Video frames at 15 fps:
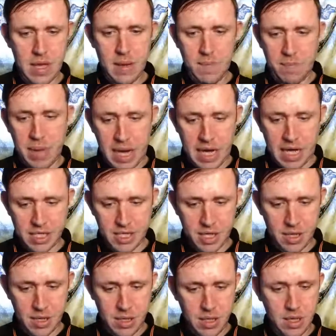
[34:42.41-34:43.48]
Past,
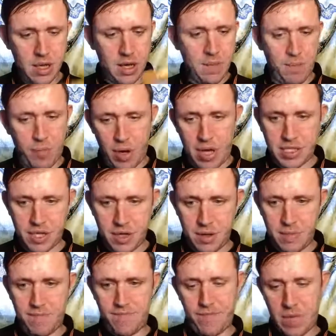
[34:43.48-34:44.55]
present,
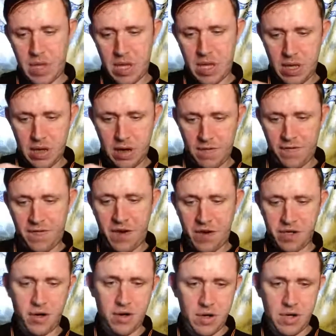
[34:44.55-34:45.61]

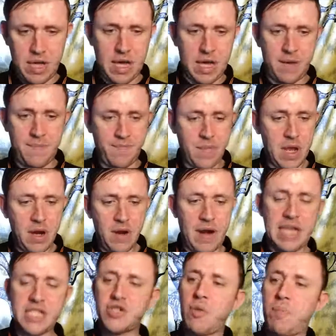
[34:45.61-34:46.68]
future. Yeah. Right.
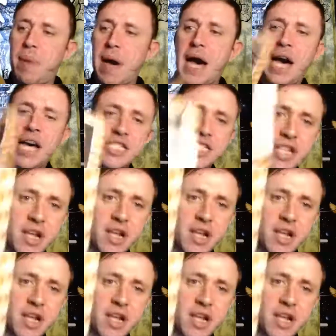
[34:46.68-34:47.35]
So past,